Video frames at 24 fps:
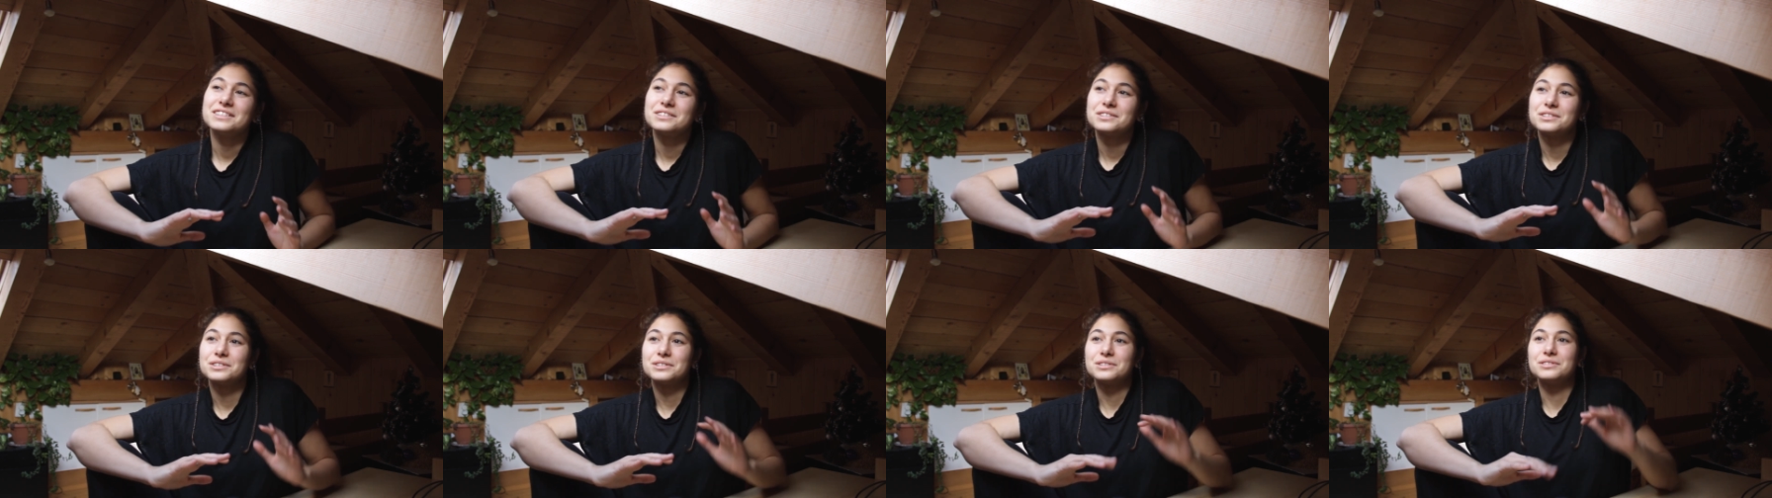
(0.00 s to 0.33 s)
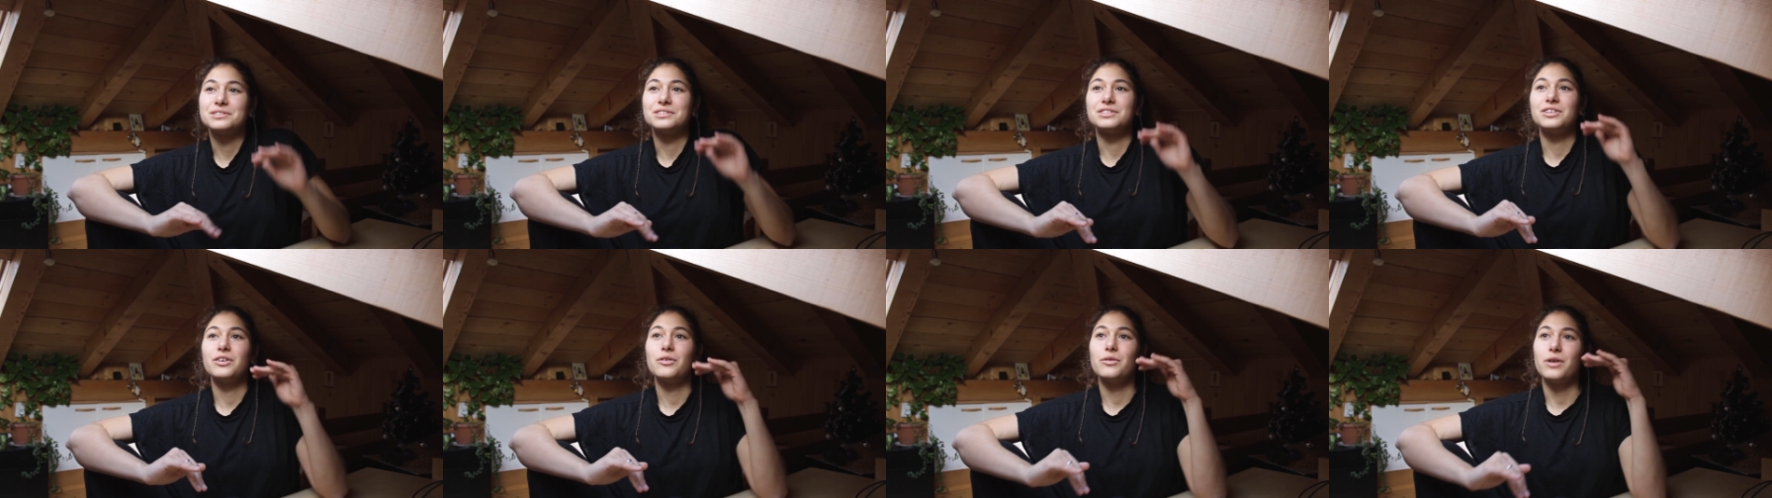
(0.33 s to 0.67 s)

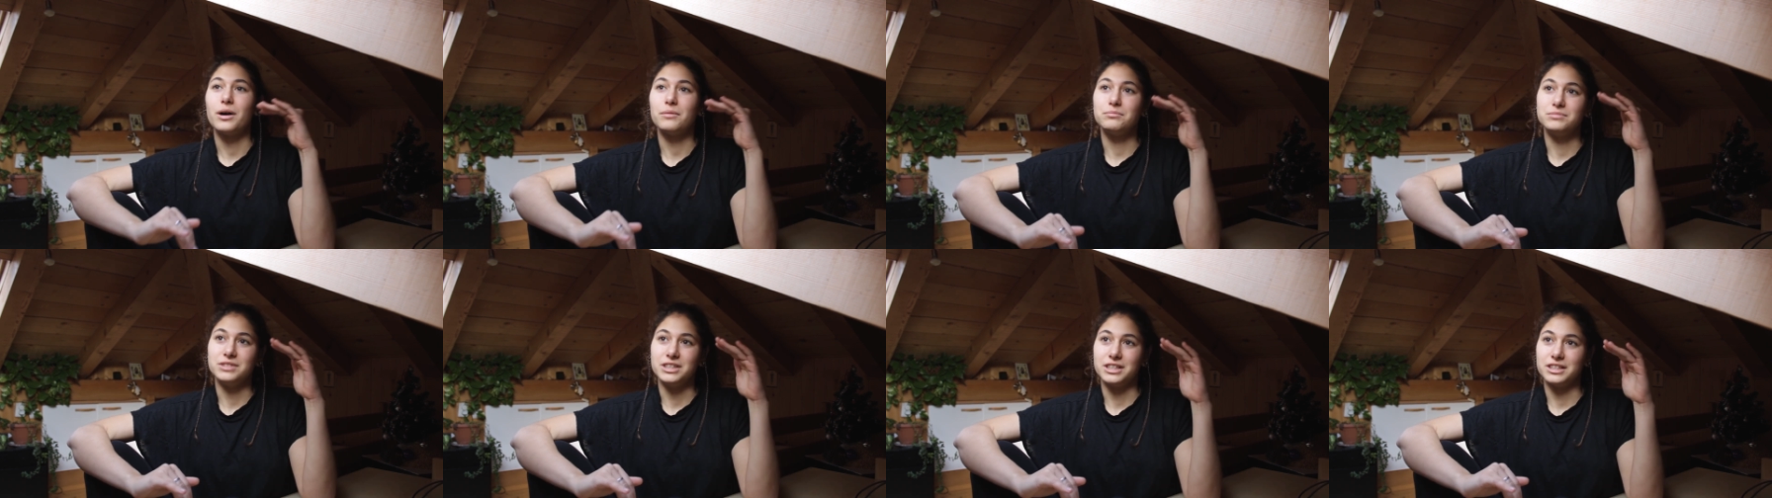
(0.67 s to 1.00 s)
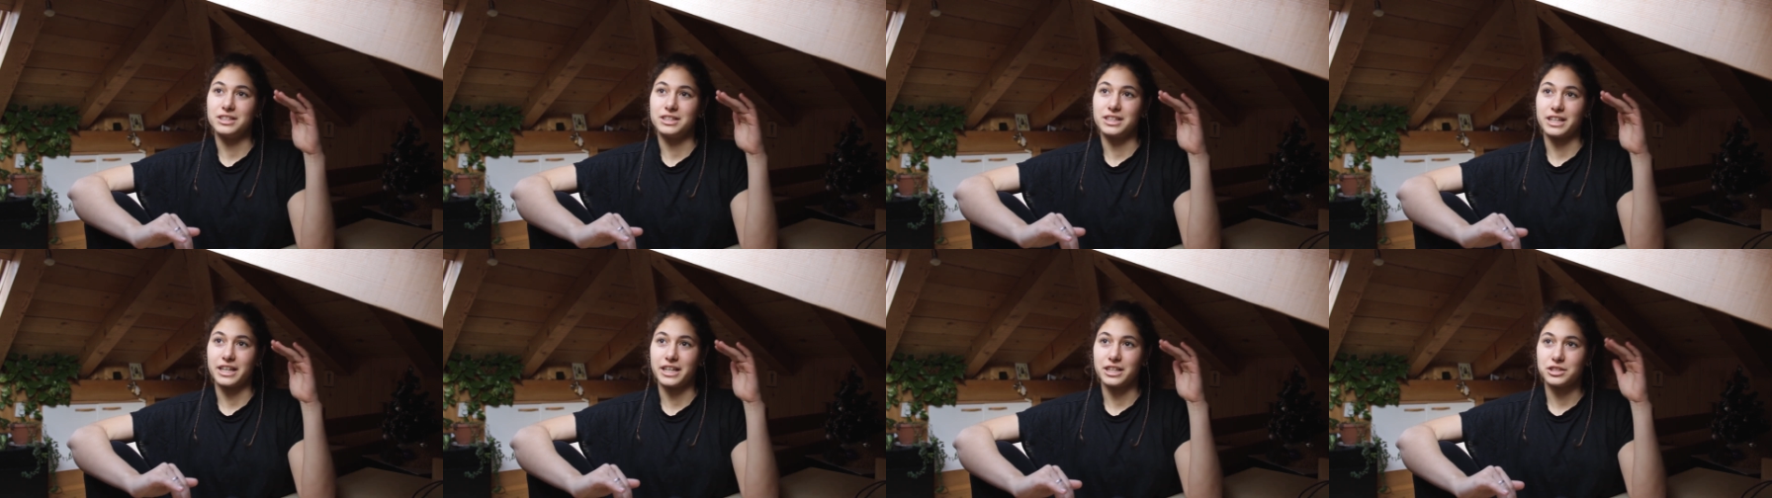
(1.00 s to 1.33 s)
to go up
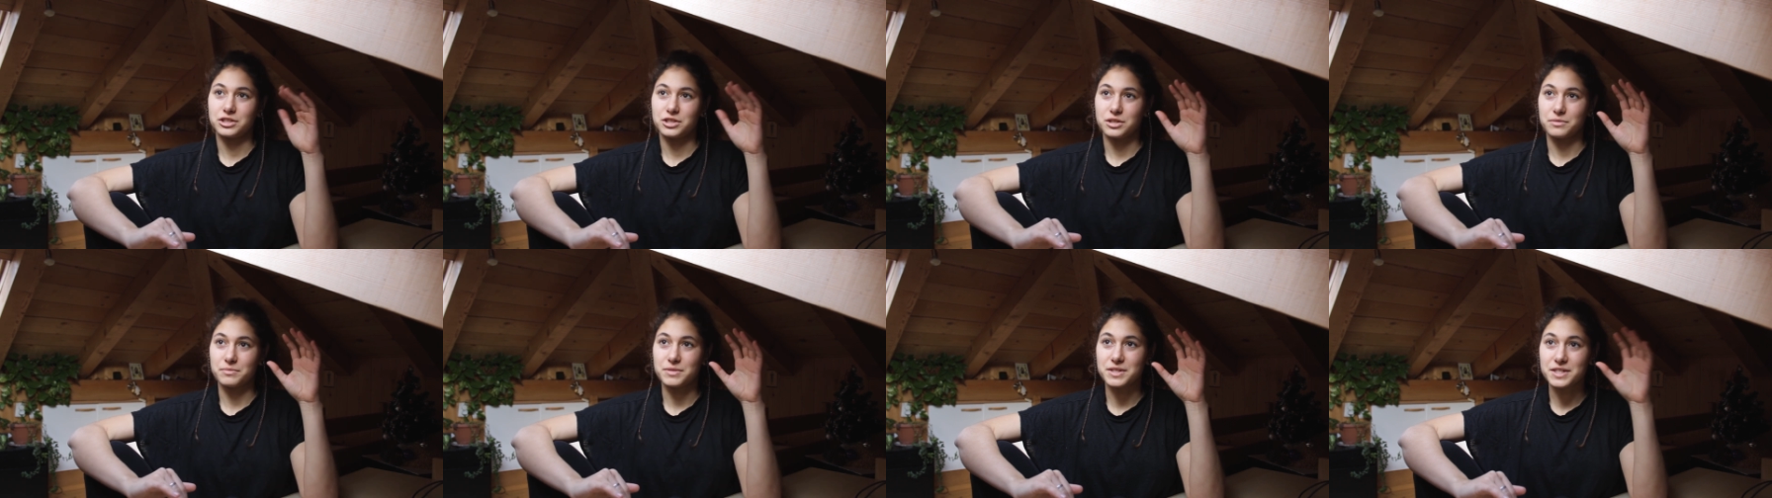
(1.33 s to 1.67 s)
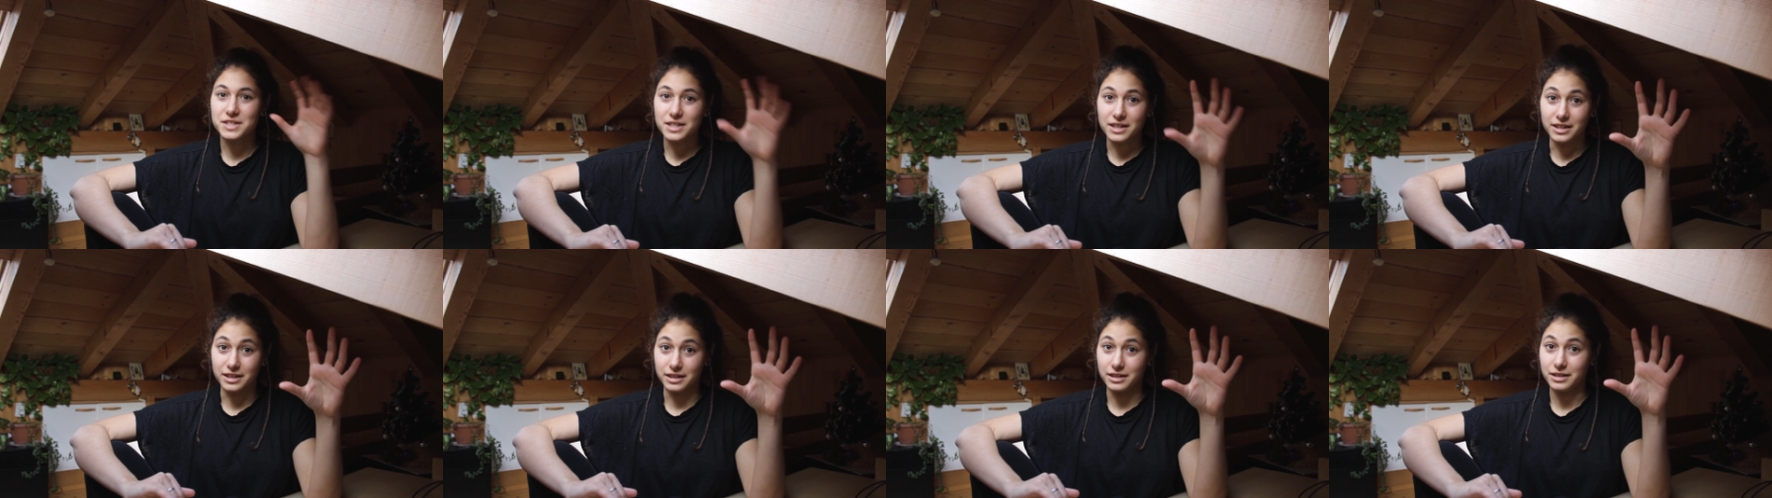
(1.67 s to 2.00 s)
there and catch some
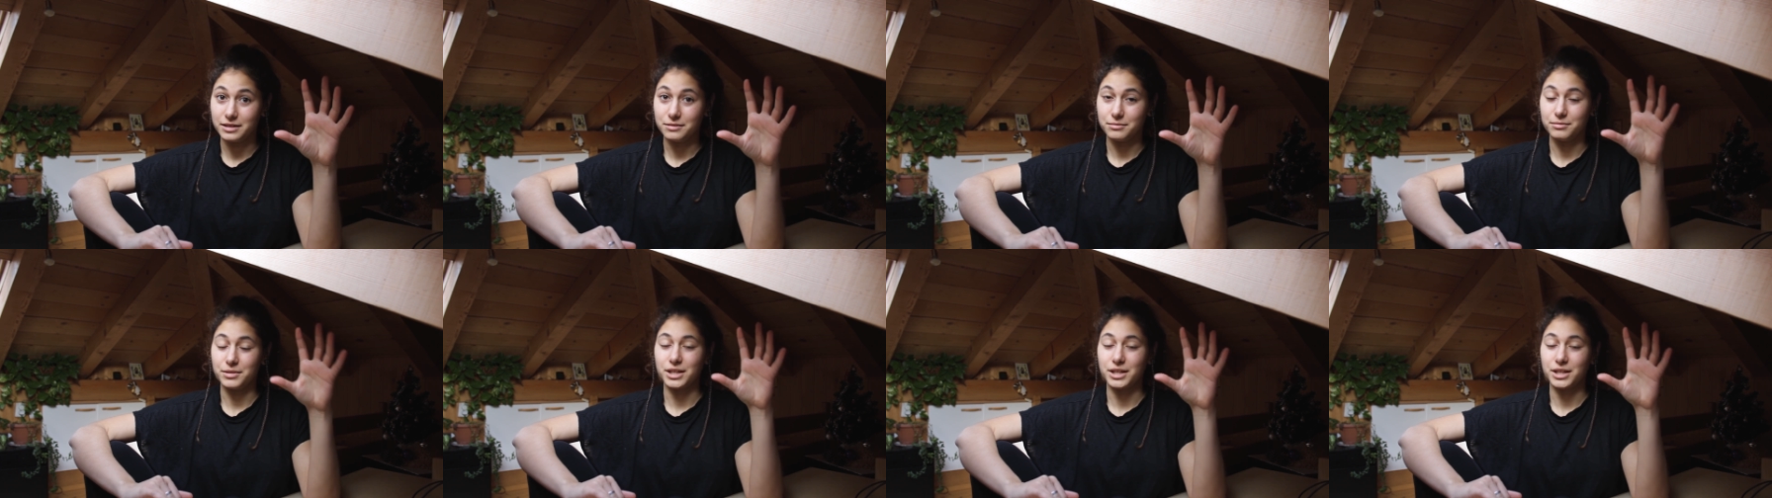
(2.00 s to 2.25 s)
sun,